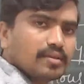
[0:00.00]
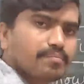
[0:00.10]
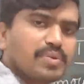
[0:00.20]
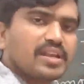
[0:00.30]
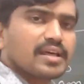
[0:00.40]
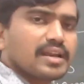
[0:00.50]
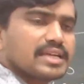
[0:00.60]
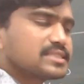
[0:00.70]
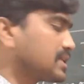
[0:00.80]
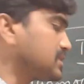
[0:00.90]
Pillar-like
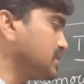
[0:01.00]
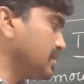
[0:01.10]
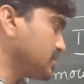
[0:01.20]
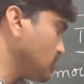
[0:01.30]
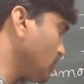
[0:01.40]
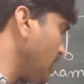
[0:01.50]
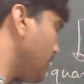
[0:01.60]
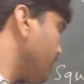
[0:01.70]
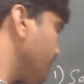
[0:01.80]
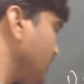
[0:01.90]
structures.
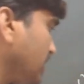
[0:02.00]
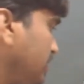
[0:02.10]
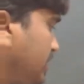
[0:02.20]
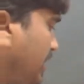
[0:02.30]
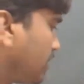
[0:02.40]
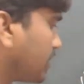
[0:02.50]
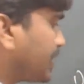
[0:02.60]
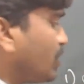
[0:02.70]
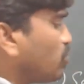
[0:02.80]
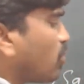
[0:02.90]
Okay. Then
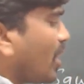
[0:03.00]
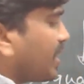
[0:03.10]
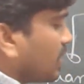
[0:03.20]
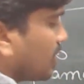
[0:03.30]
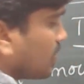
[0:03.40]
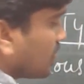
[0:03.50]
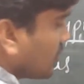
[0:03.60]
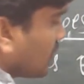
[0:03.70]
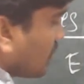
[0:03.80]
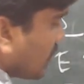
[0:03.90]
cuboidal,
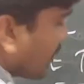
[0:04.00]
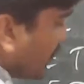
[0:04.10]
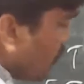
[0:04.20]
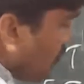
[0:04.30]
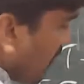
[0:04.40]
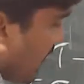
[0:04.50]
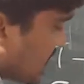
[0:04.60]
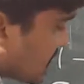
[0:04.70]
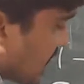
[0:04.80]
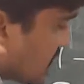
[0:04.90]

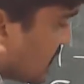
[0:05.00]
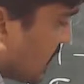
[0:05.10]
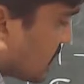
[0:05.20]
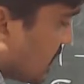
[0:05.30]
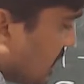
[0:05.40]
cube-like structures.